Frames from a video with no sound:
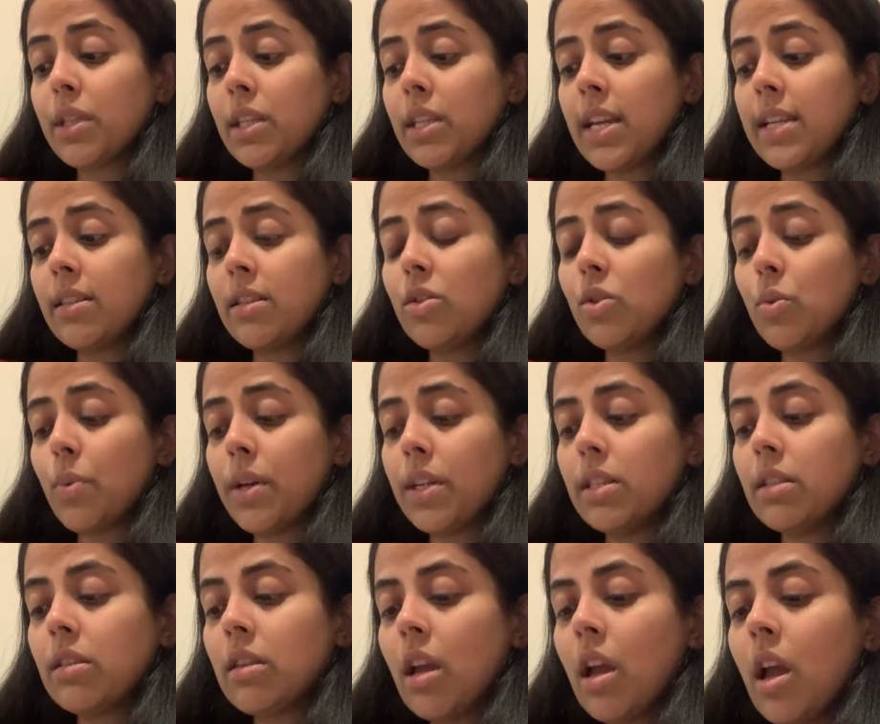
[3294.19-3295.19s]
the
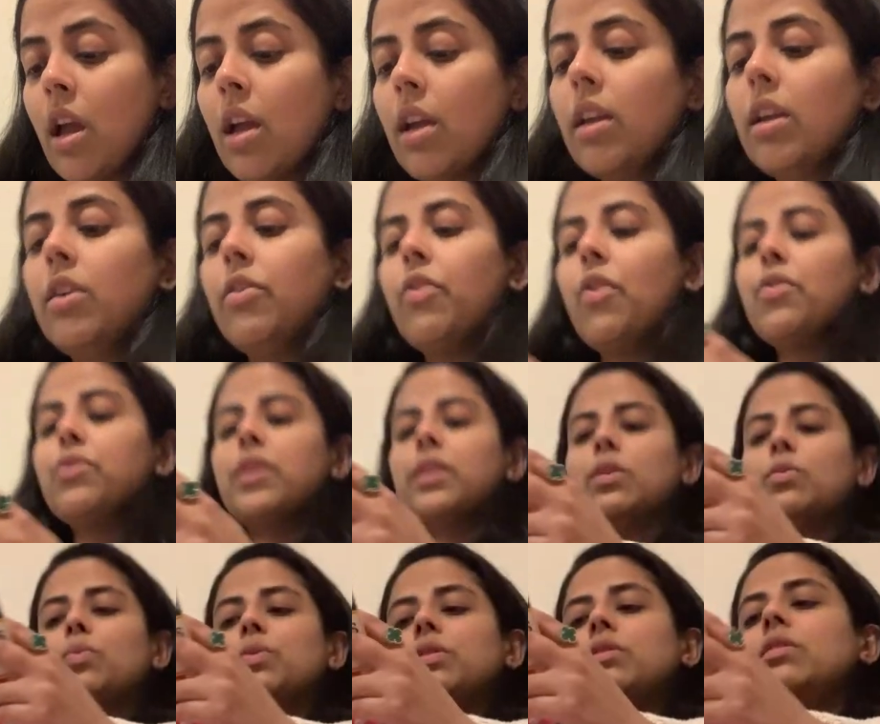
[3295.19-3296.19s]
1920s. He wrote that
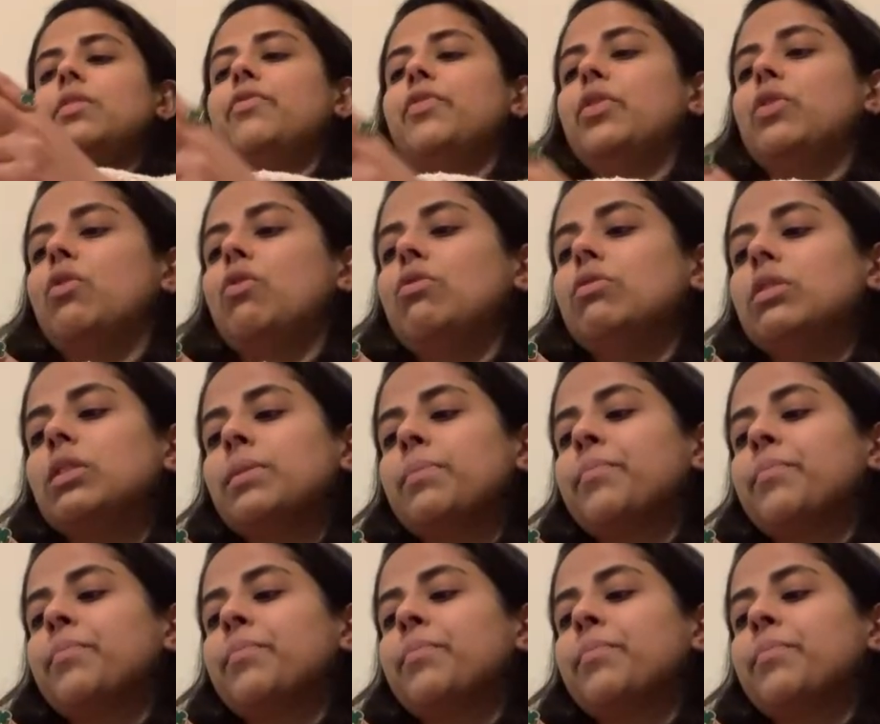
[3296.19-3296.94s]
it was difficult